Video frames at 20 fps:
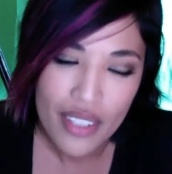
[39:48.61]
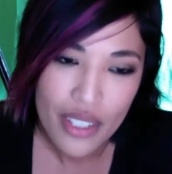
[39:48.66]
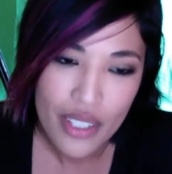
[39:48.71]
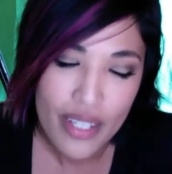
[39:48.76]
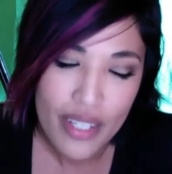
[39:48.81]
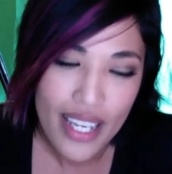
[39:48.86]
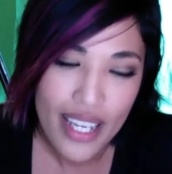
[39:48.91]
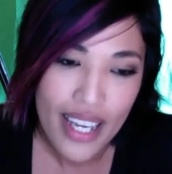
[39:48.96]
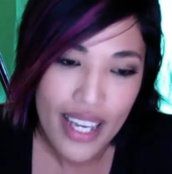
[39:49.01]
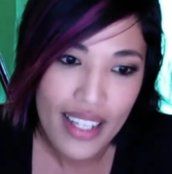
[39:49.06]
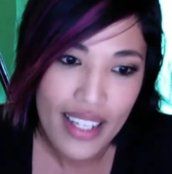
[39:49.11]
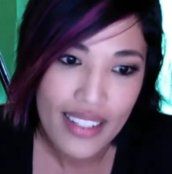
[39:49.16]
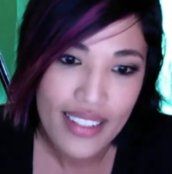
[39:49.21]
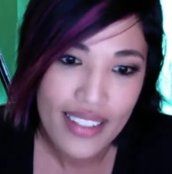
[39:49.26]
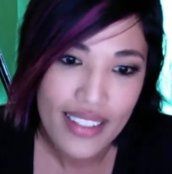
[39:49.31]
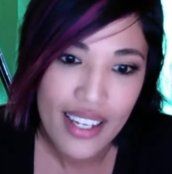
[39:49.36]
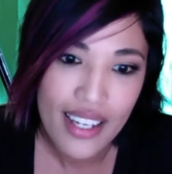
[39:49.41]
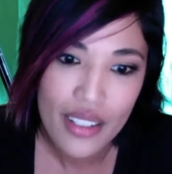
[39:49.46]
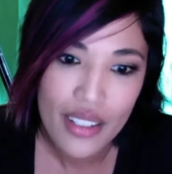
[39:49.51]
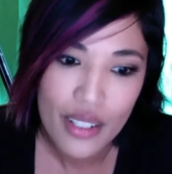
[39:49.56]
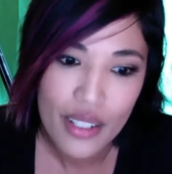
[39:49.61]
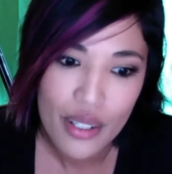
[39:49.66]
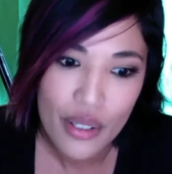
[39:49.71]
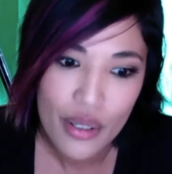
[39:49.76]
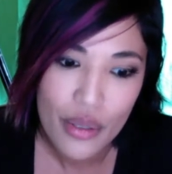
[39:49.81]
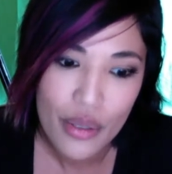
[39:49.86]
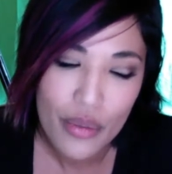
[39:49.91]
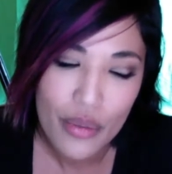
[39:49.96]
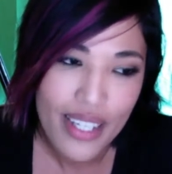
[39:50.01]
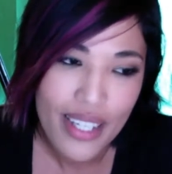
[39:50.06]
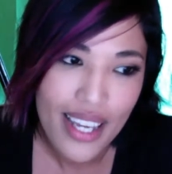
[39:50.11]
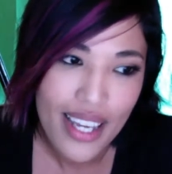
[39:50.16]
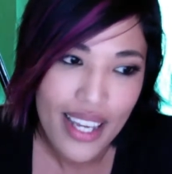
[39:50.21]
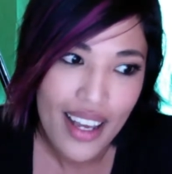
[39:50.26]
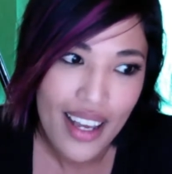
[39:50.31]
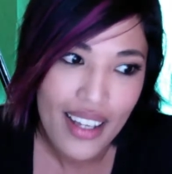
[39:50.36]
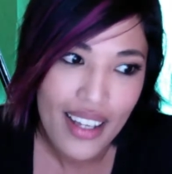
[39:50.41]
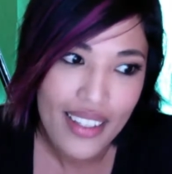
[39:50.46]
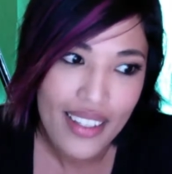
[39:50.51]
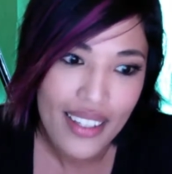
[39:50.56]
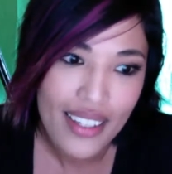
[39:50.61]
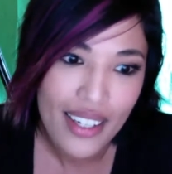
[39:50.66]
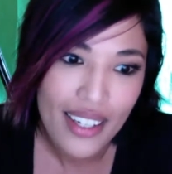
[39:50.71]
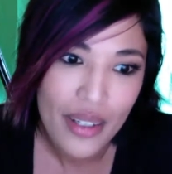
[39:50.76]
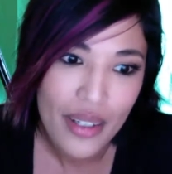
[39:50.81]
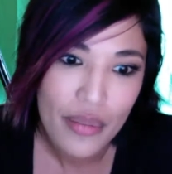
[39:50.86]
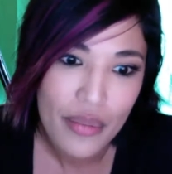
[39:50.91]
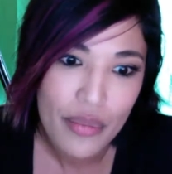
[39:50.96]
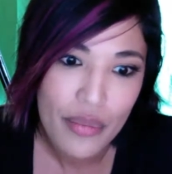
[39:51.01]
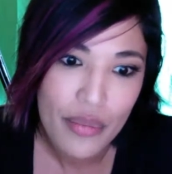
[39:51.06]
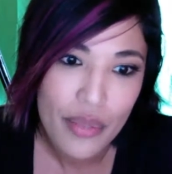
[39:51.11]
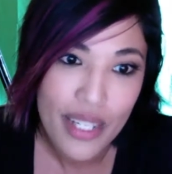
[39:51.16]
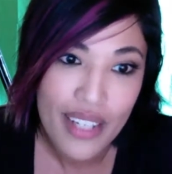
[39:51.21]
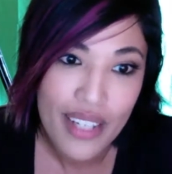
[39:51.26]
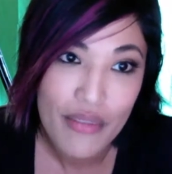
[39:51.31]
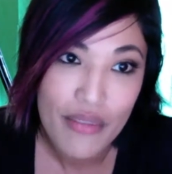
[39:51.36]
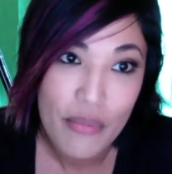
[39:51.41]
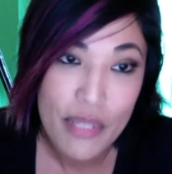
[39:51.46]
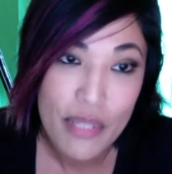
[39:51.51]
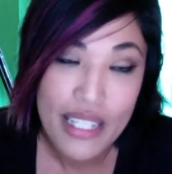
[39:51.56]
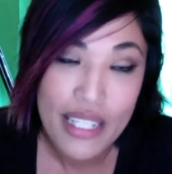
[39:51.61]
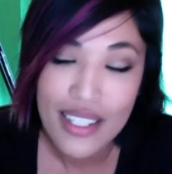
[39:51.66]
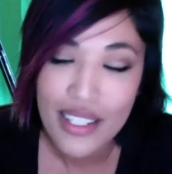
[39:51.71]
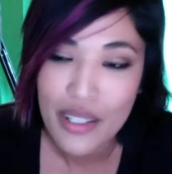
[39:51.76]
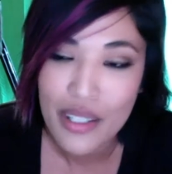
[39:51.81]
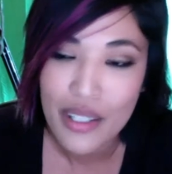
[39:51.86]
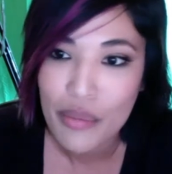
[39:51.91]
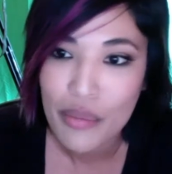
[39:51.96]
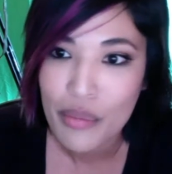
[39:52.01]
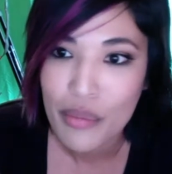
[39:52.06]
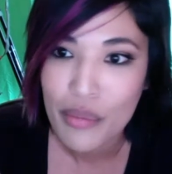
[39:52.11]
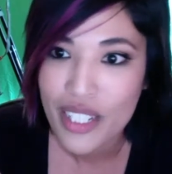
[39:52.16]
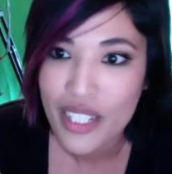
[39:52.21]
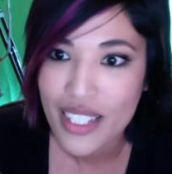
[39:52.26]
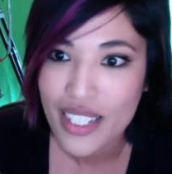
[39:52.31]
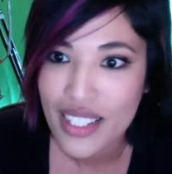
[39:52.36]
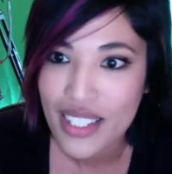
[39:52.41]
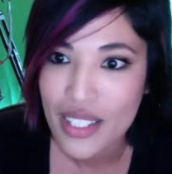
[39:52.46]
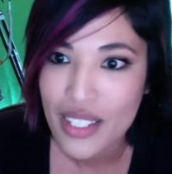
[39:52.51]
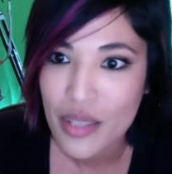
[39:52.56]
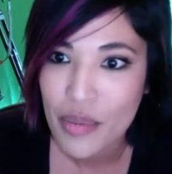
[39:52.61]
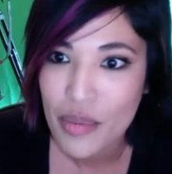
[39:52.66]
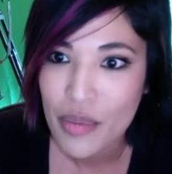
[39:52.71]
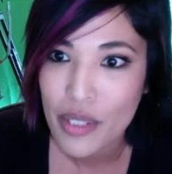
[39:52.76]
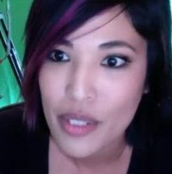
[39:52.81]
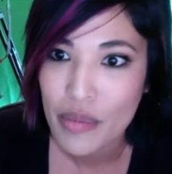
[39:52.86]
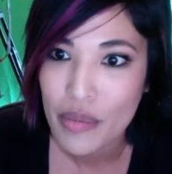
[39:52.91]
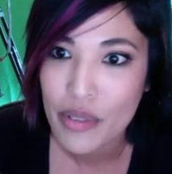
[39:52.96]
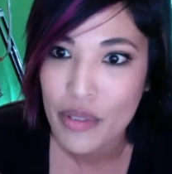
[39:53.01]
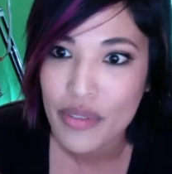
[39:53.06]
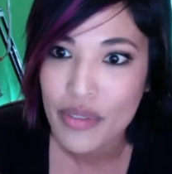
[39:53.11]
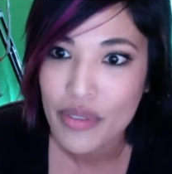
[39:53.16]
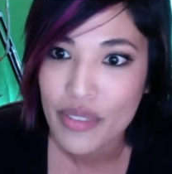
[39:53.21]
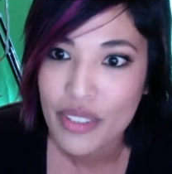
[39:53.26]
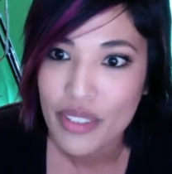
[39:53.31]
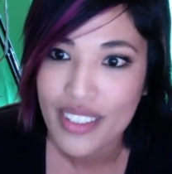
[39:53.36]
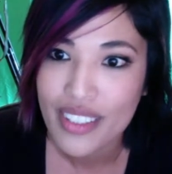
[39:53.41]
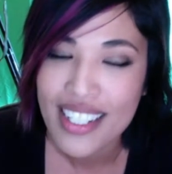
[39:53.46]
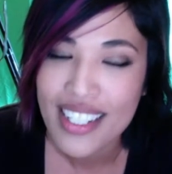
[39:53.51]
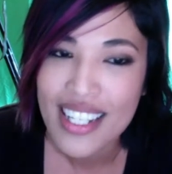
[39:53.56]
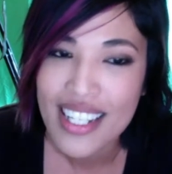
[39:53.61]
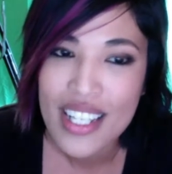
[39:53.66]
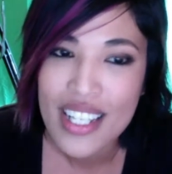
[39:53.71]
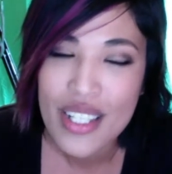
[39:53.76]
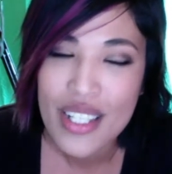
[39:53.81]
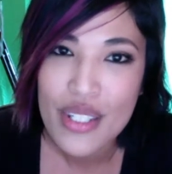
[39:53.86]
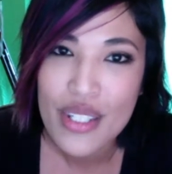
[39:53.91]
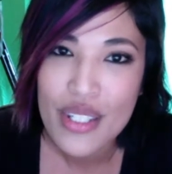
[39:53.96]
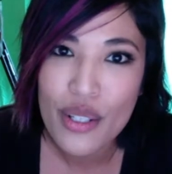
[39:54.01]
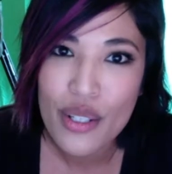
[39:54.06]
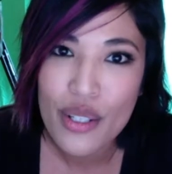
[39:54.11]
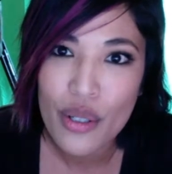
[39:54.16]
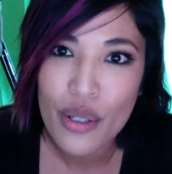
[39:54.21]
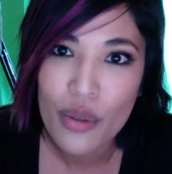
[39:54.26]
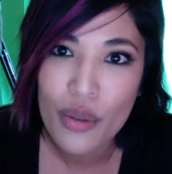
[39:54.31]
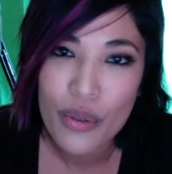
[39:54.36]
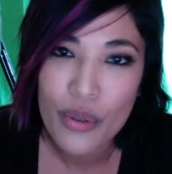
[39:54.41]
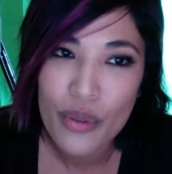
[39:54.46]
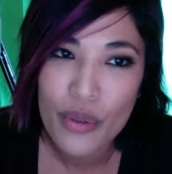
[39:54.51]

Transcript: We had Ello, we have Medium, which I think is pretty beautiful. So